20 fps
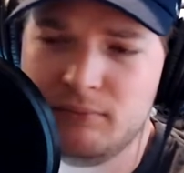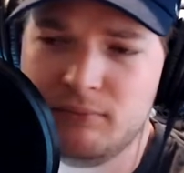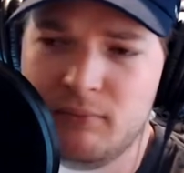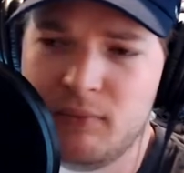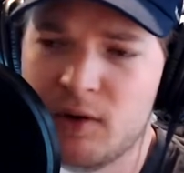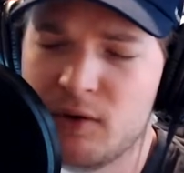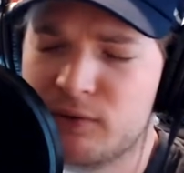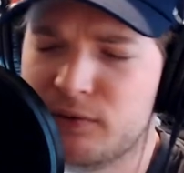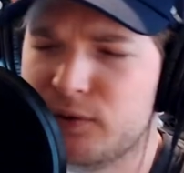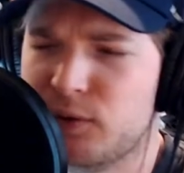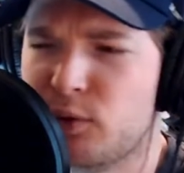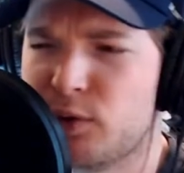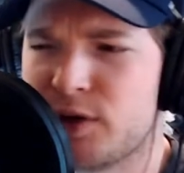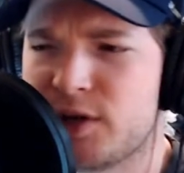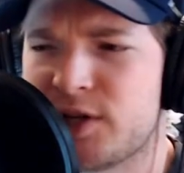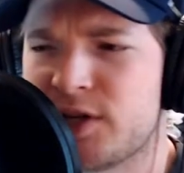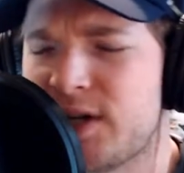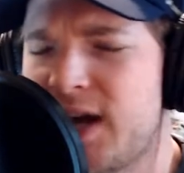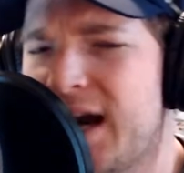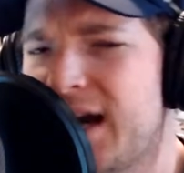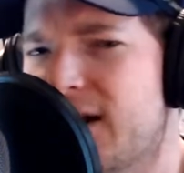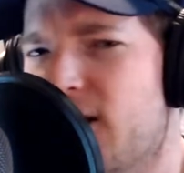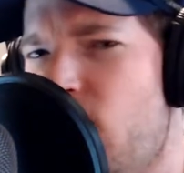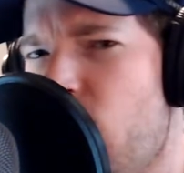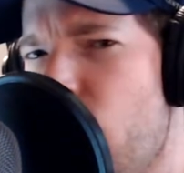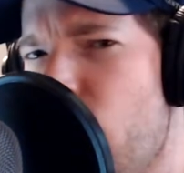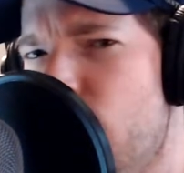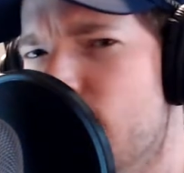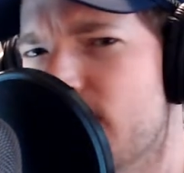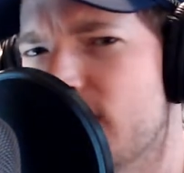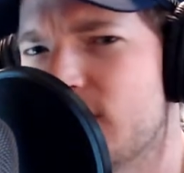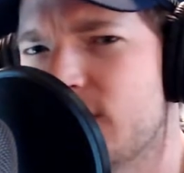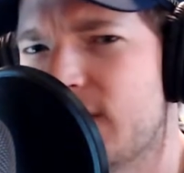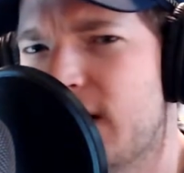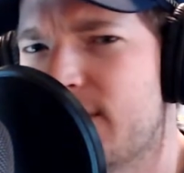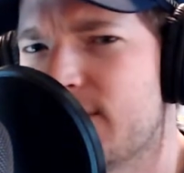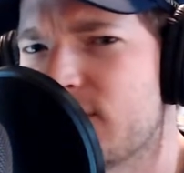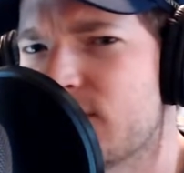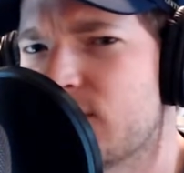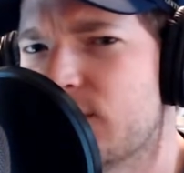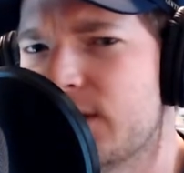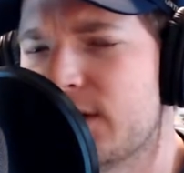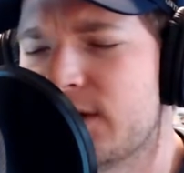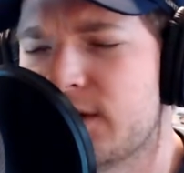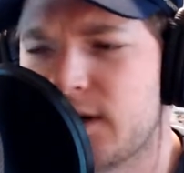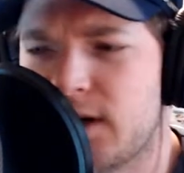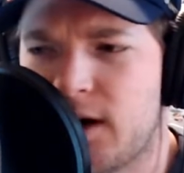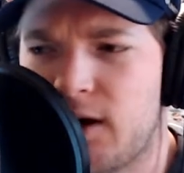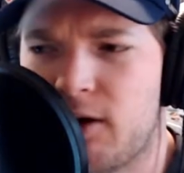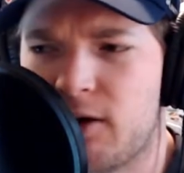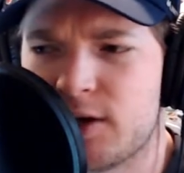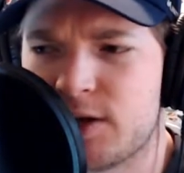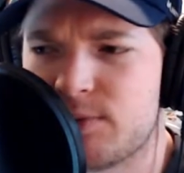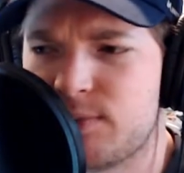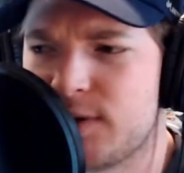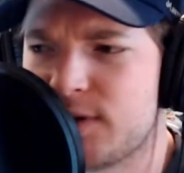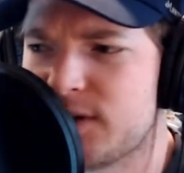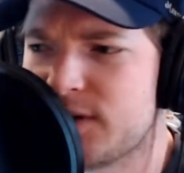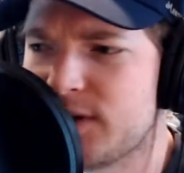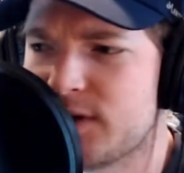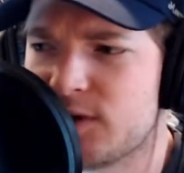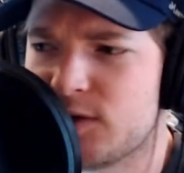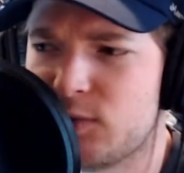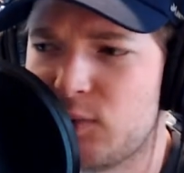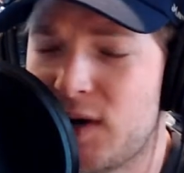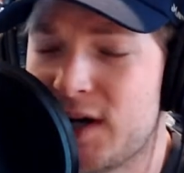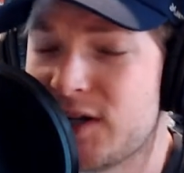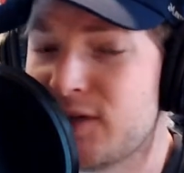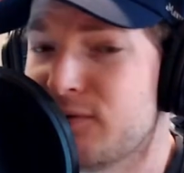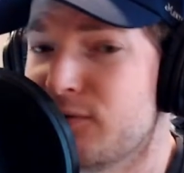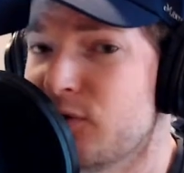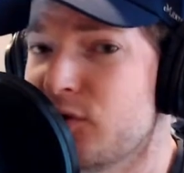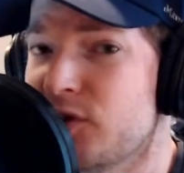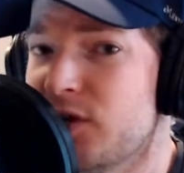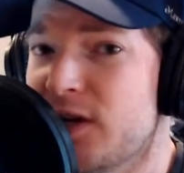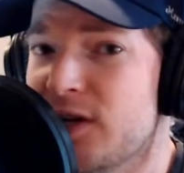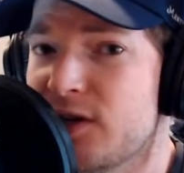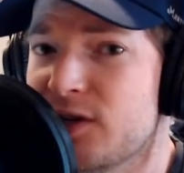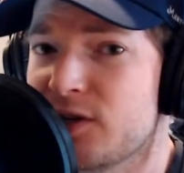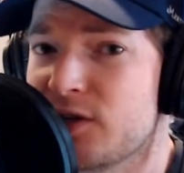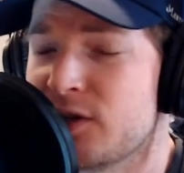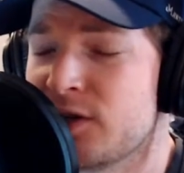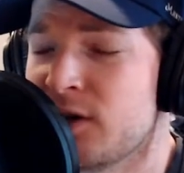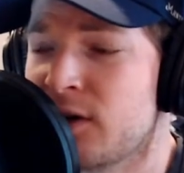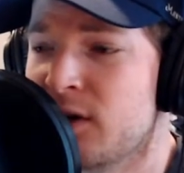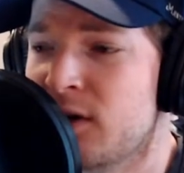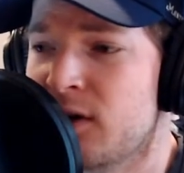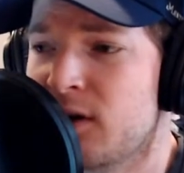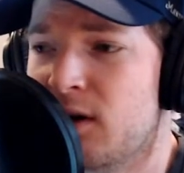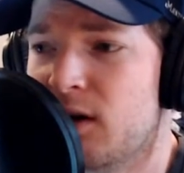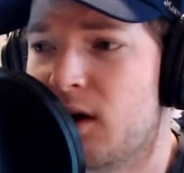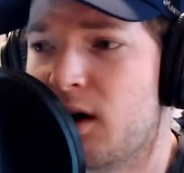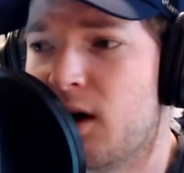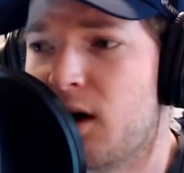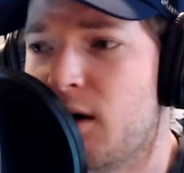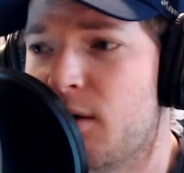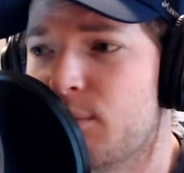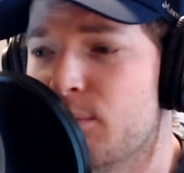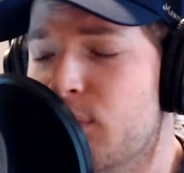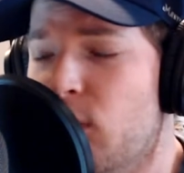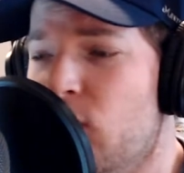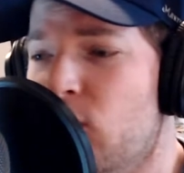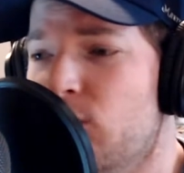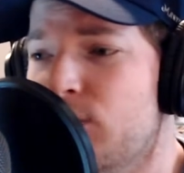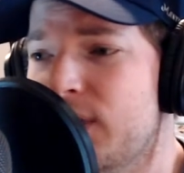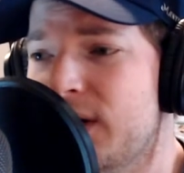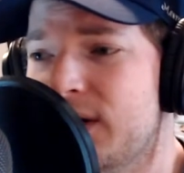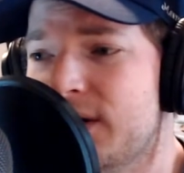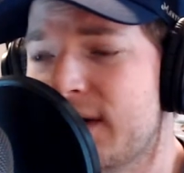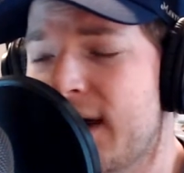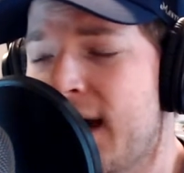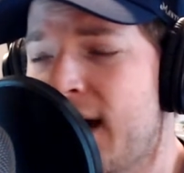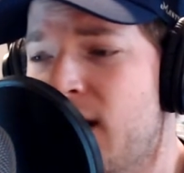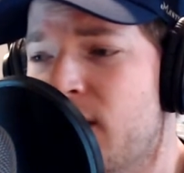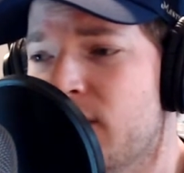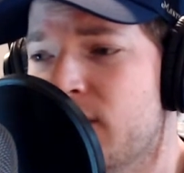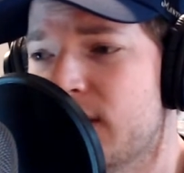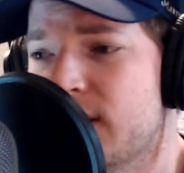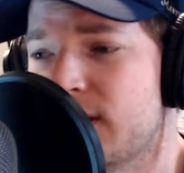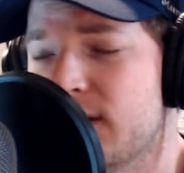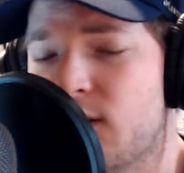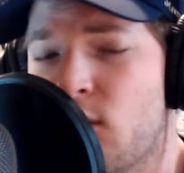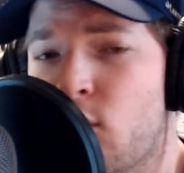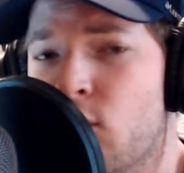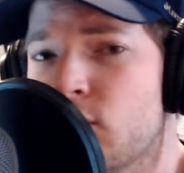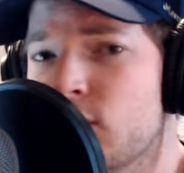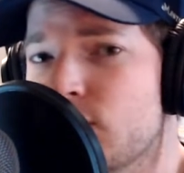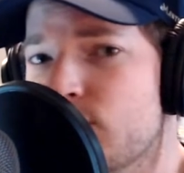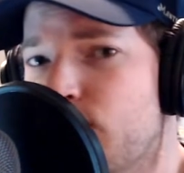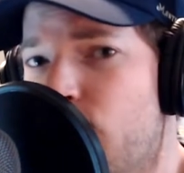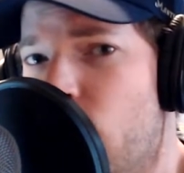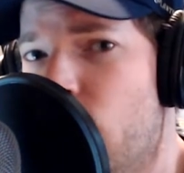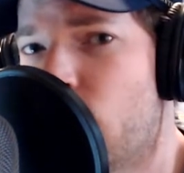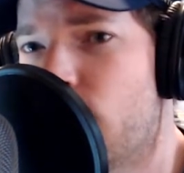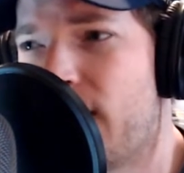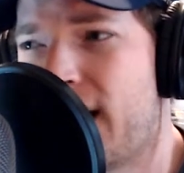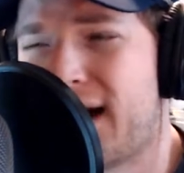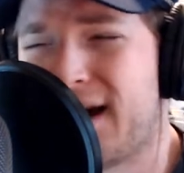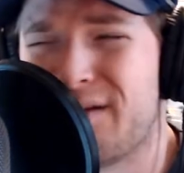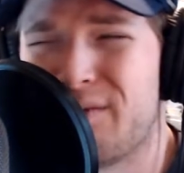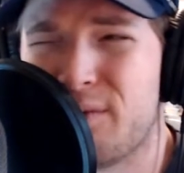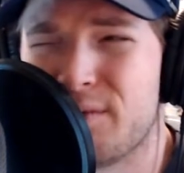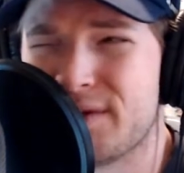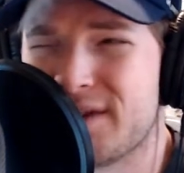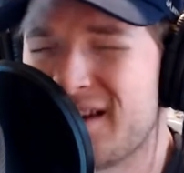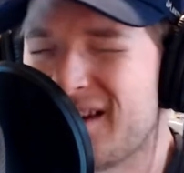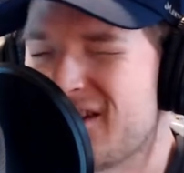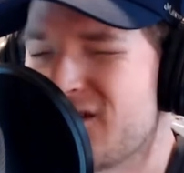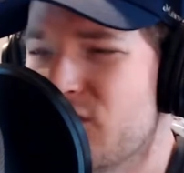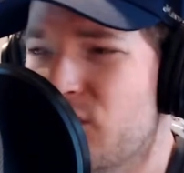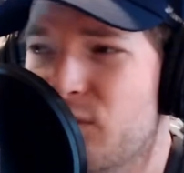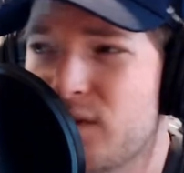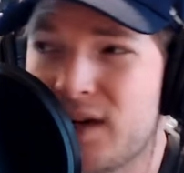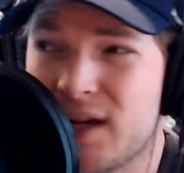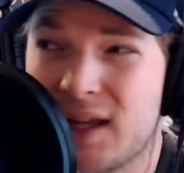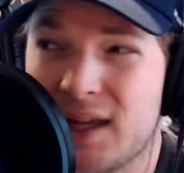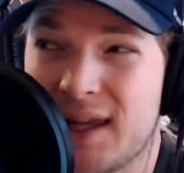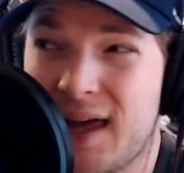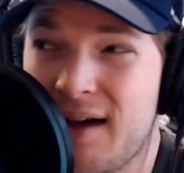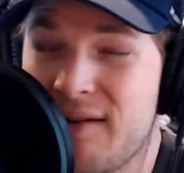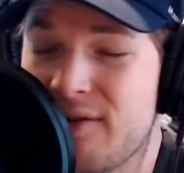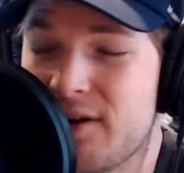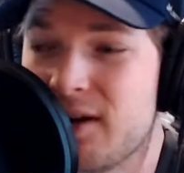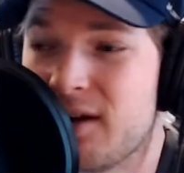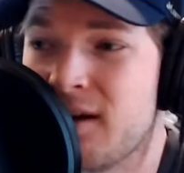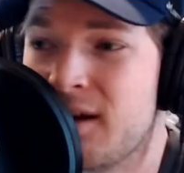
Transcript: Florida State at home in the Jameis Winston era. It's been since West Virginia's bowl beatdown in the Orange Bowl back at, 2011,